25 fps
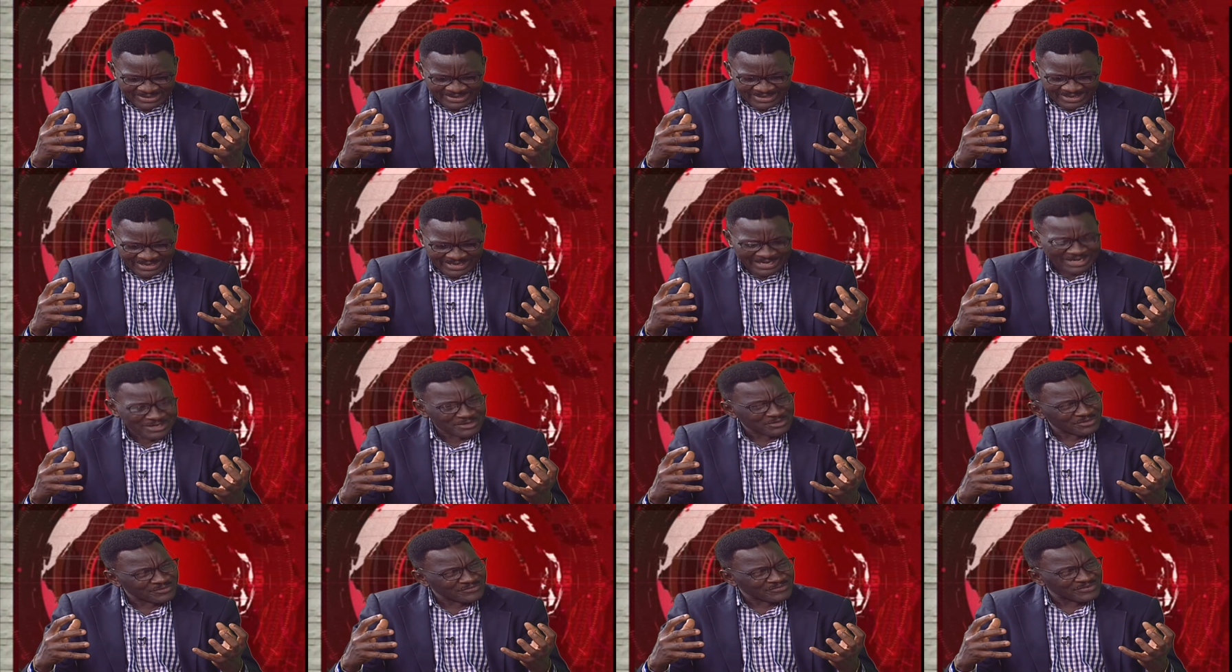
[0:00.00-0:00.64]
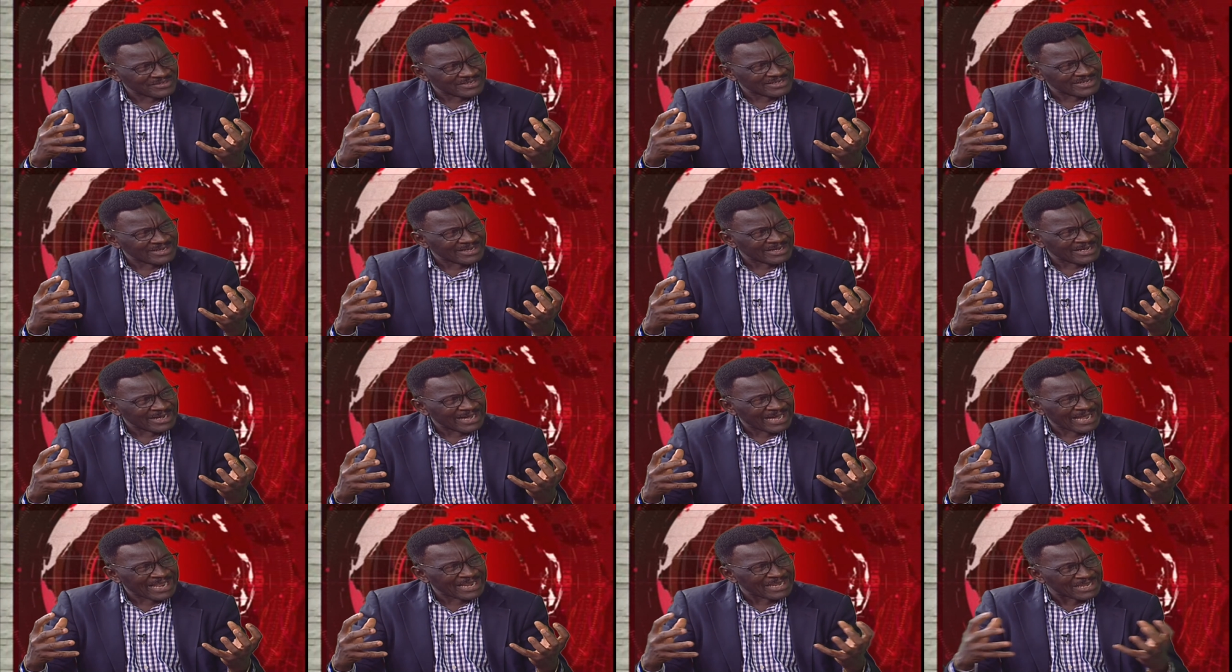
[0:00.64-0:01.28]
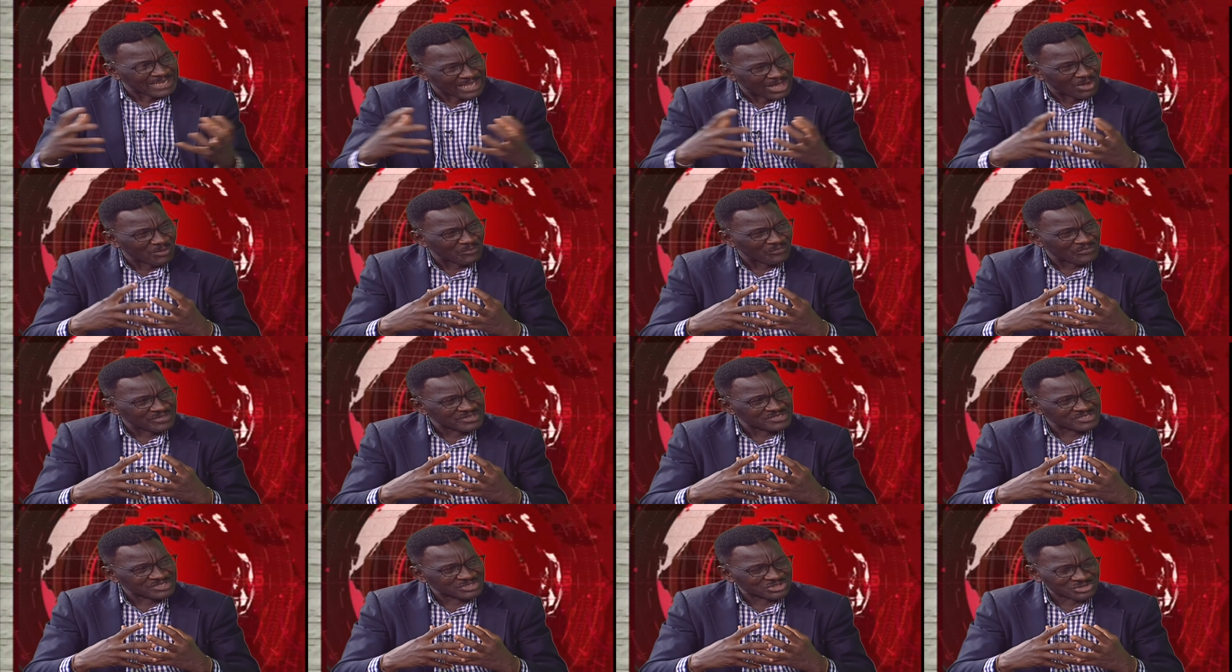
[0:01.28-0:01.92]
kind of uh, allow
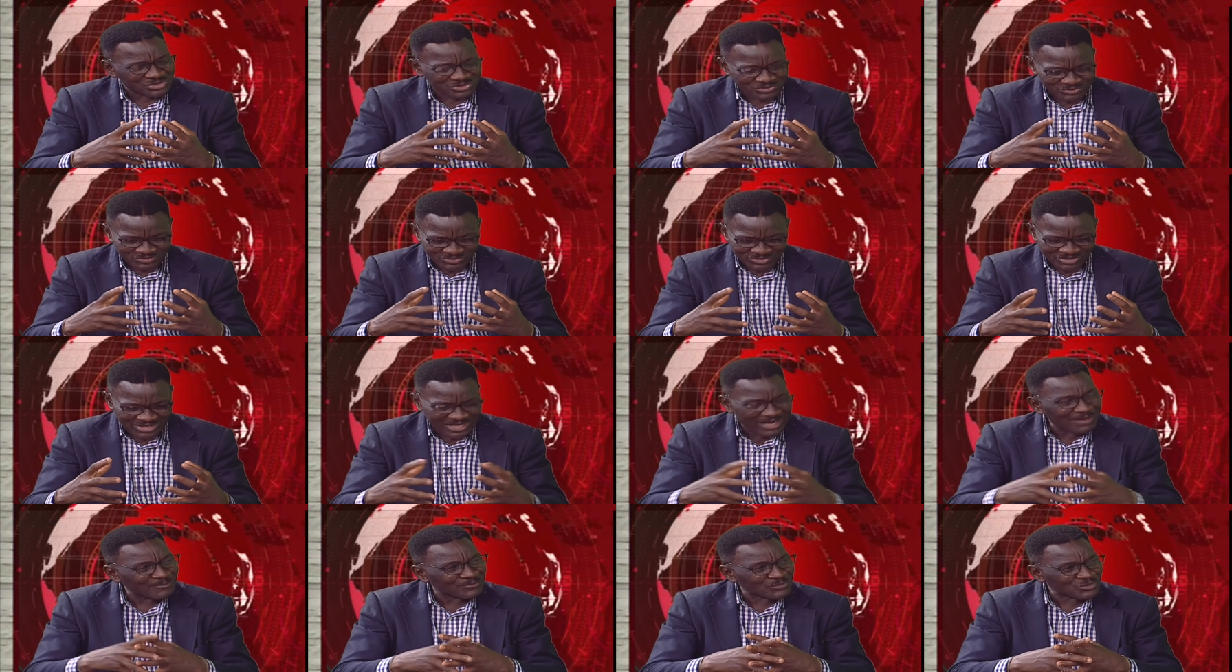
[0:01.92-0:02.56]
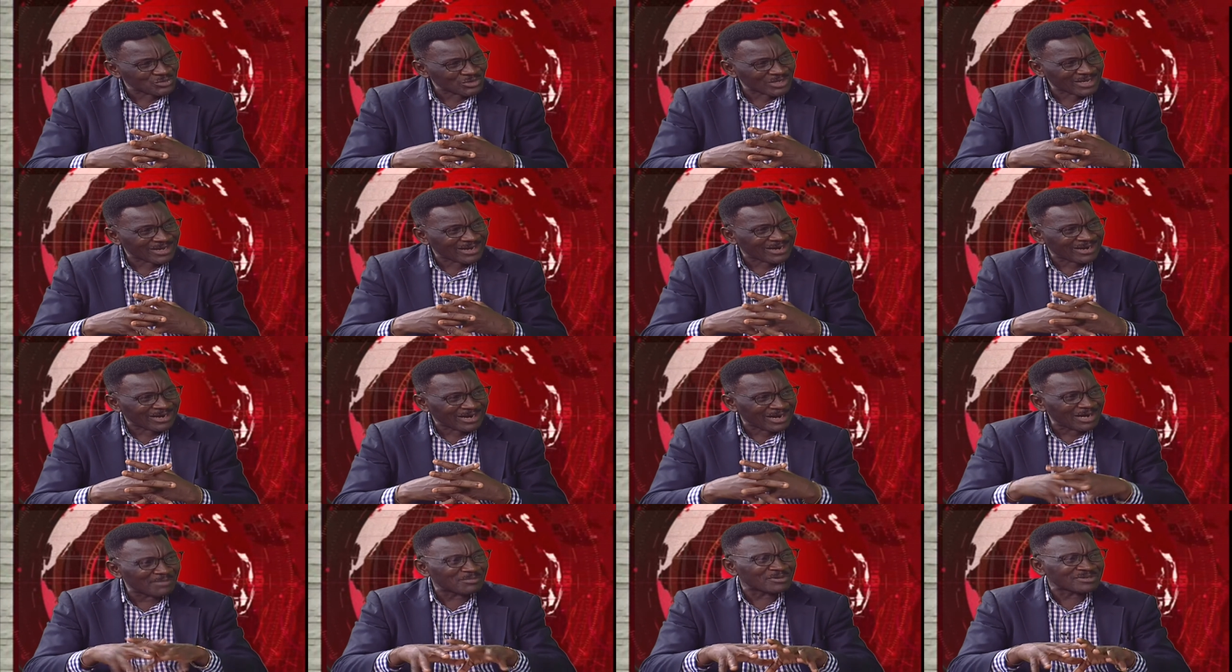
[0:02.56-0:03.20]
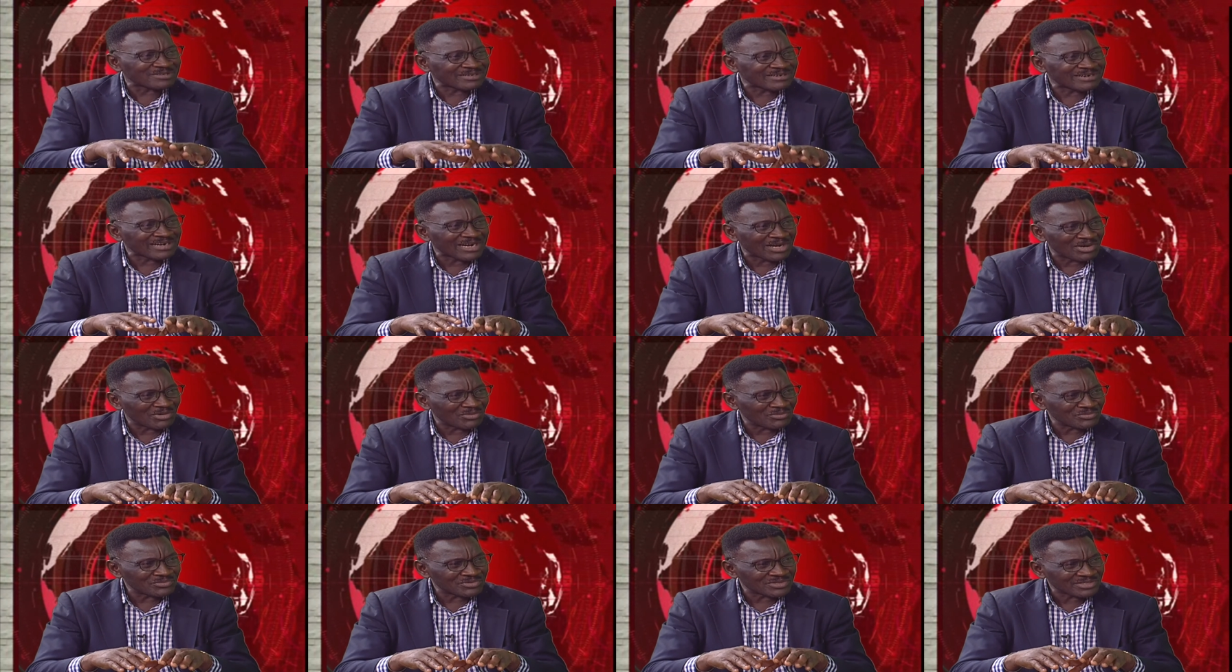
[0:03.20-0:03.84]
this two to come to a common
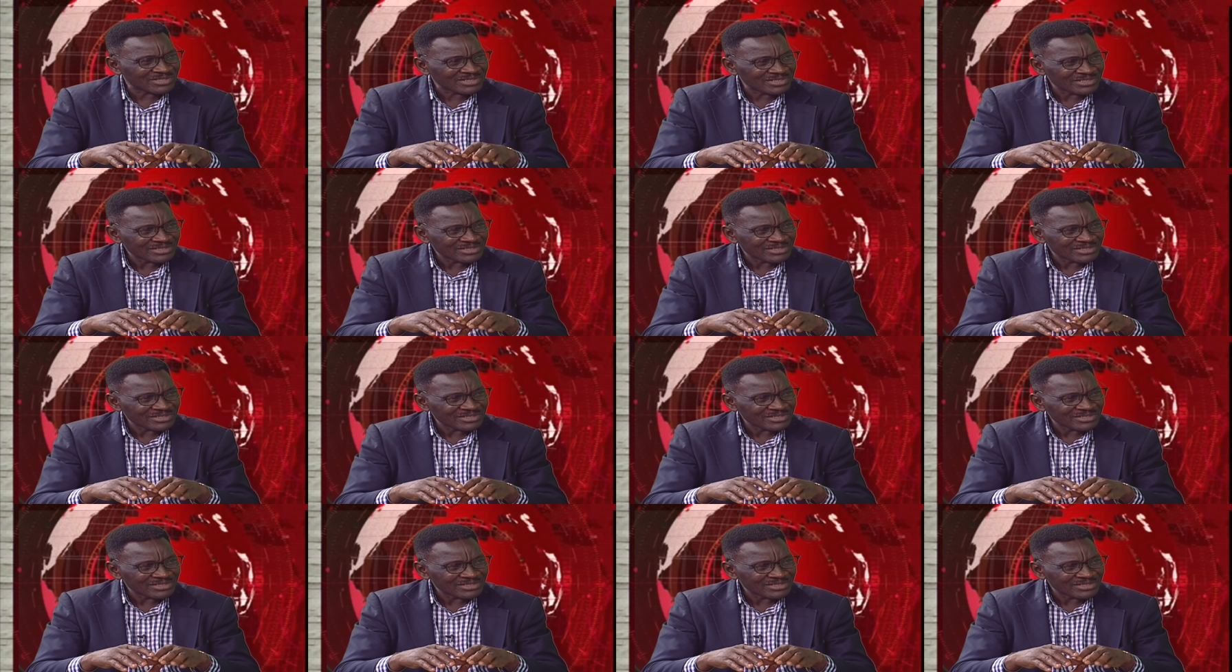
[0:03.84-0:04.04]
ground,